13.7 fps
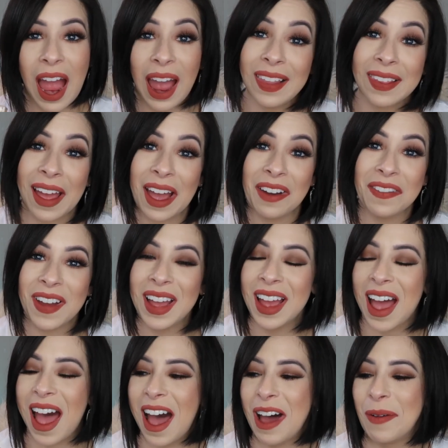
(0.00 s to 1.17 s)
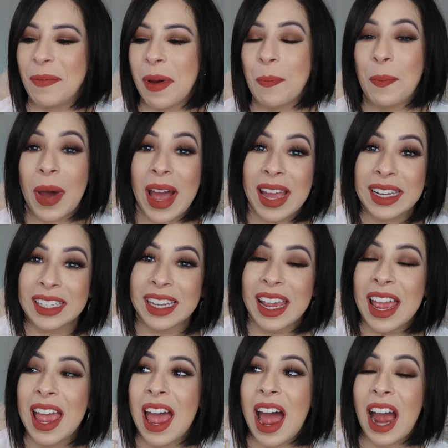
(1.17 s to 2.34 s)
I love. Um, but
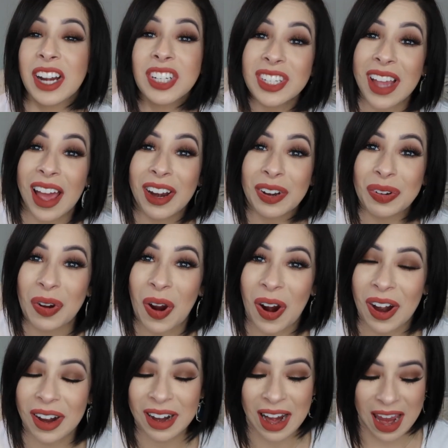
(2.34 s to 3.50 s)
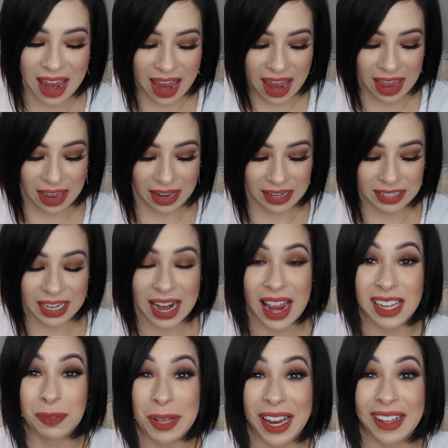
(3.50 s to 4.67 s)
I just got a new car and it
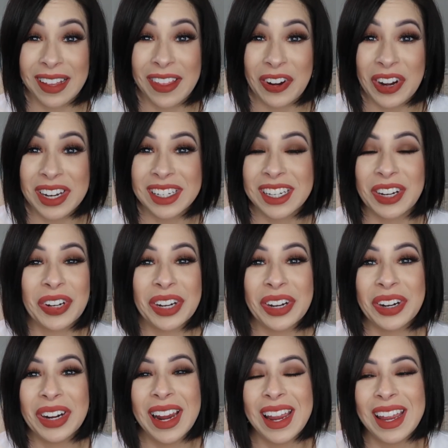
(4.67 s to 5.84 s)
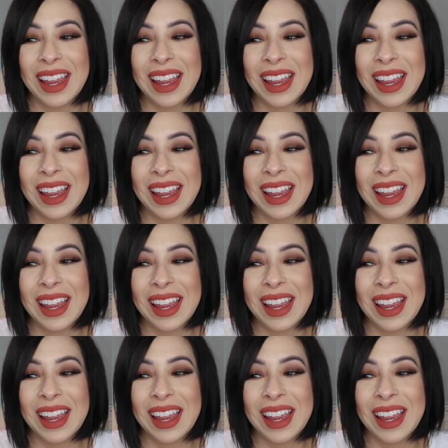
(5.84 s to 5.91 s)
has black leather interior